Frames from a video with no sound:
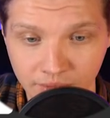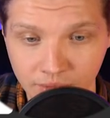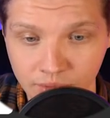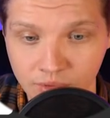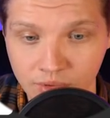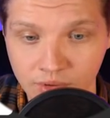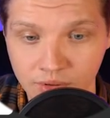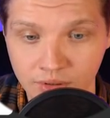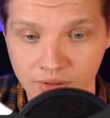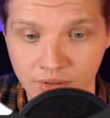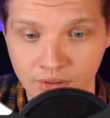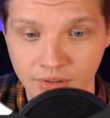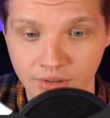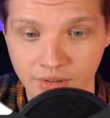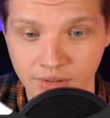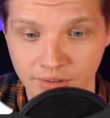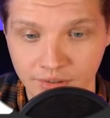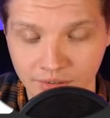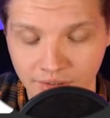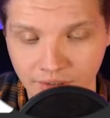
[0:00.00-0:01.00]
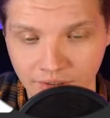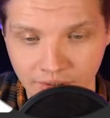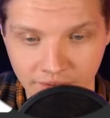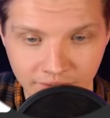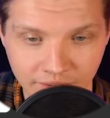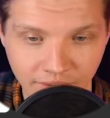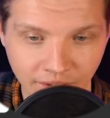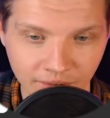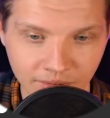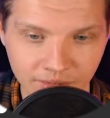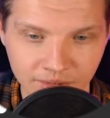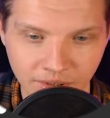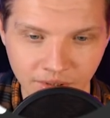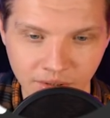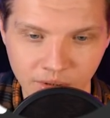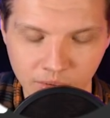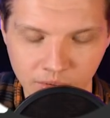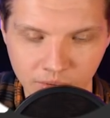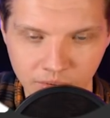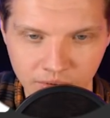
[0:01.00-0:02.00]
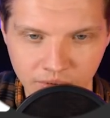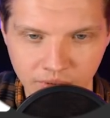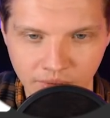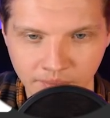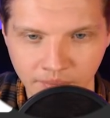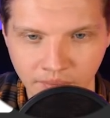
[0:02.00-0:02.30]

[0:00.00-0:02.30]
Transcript: or 6 under the hood.